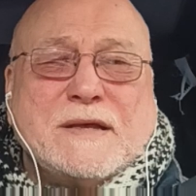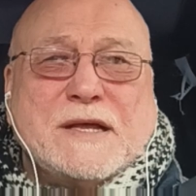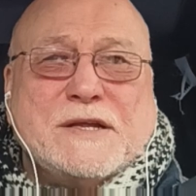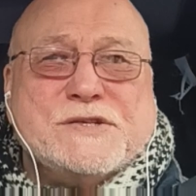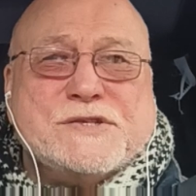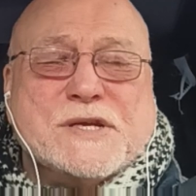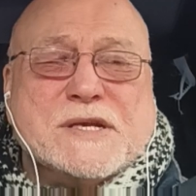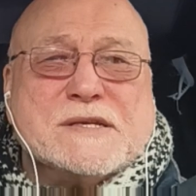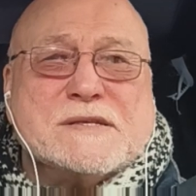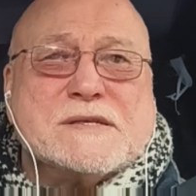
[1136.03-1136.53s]

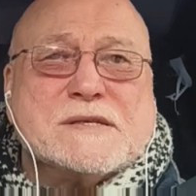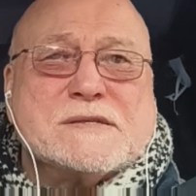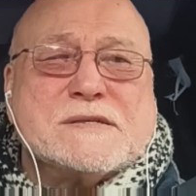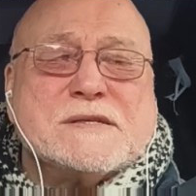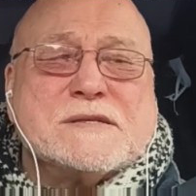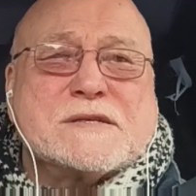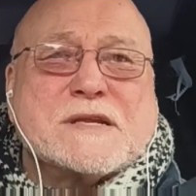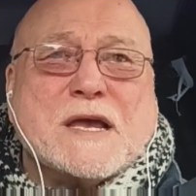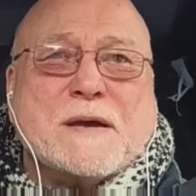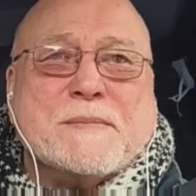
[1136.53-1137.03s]
And Jesus
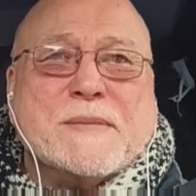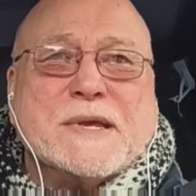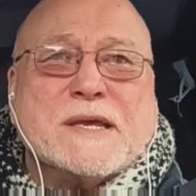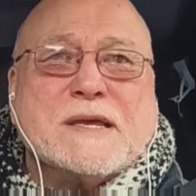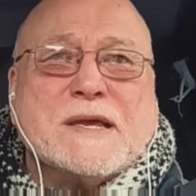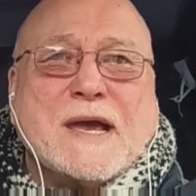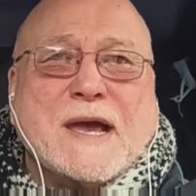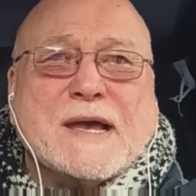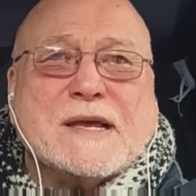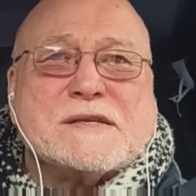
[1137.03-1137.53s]
is
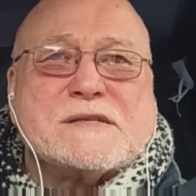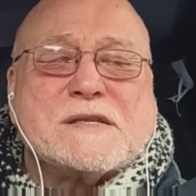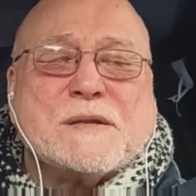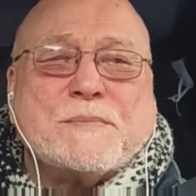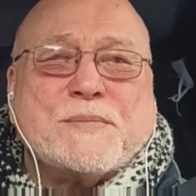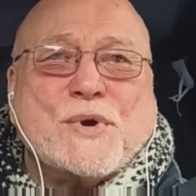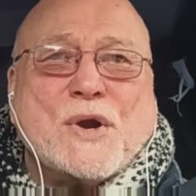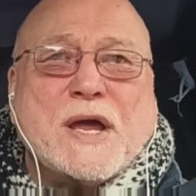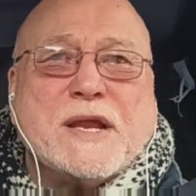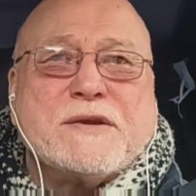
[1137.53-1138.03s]
coming as the
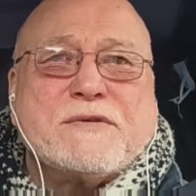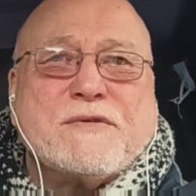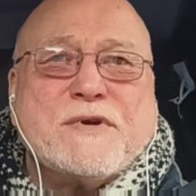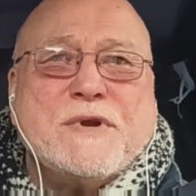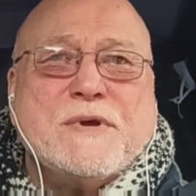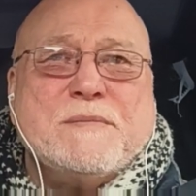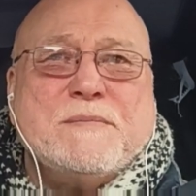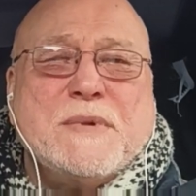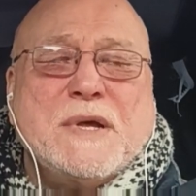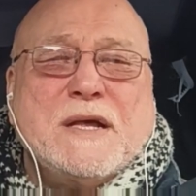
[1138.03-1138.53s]

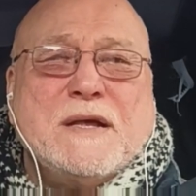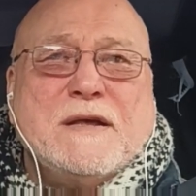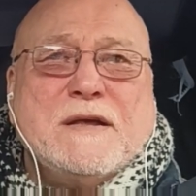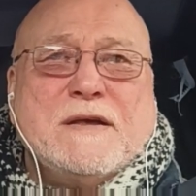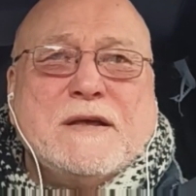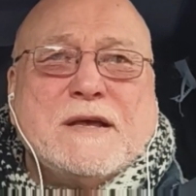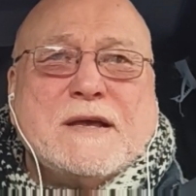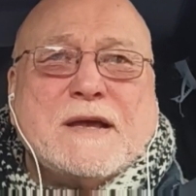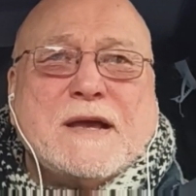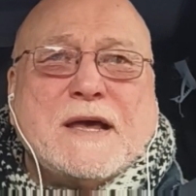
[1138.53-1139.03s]
bridegroom,
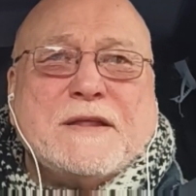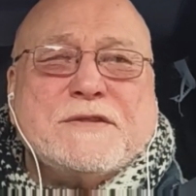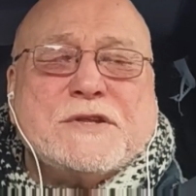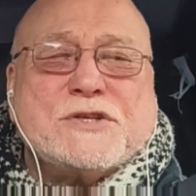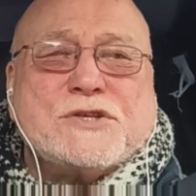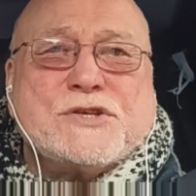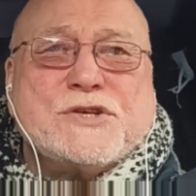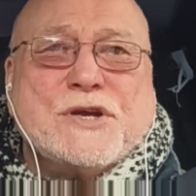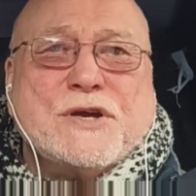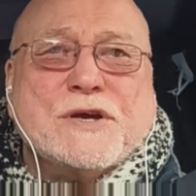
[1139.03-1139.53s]
and
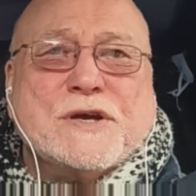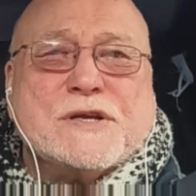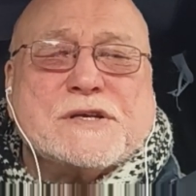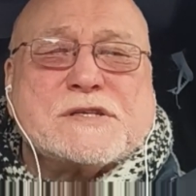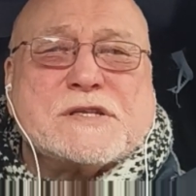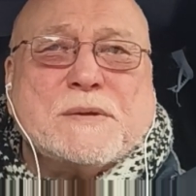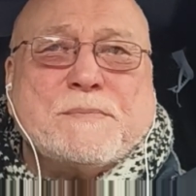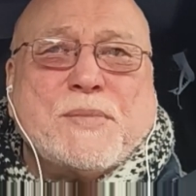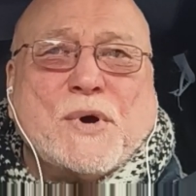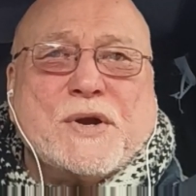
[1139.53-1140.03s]
the
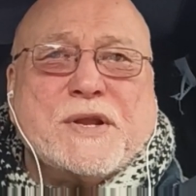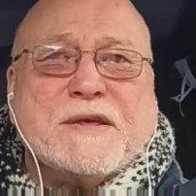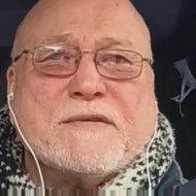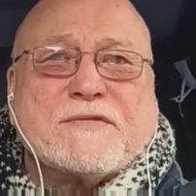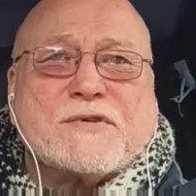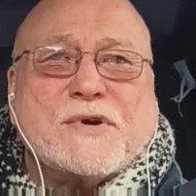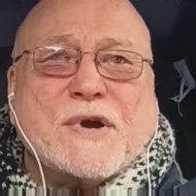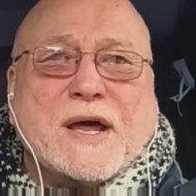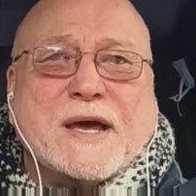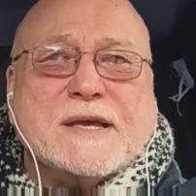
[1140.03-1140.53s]
church, the body
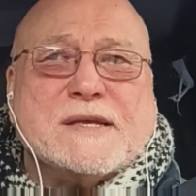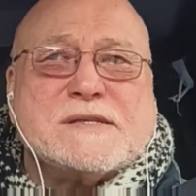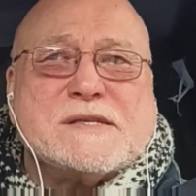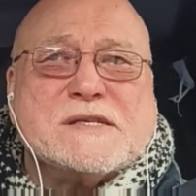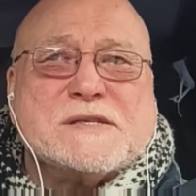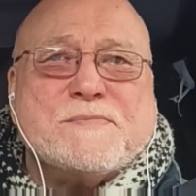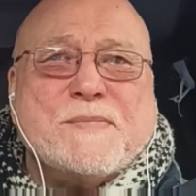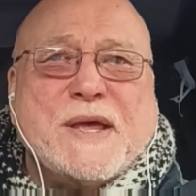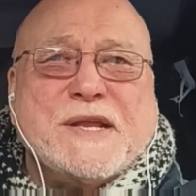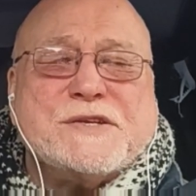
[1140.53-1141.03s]
of Christ,
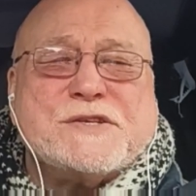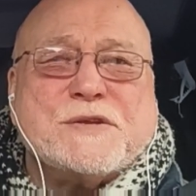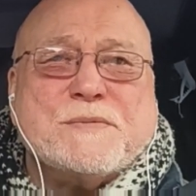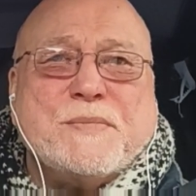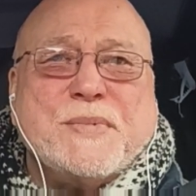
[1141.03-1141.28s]
is meant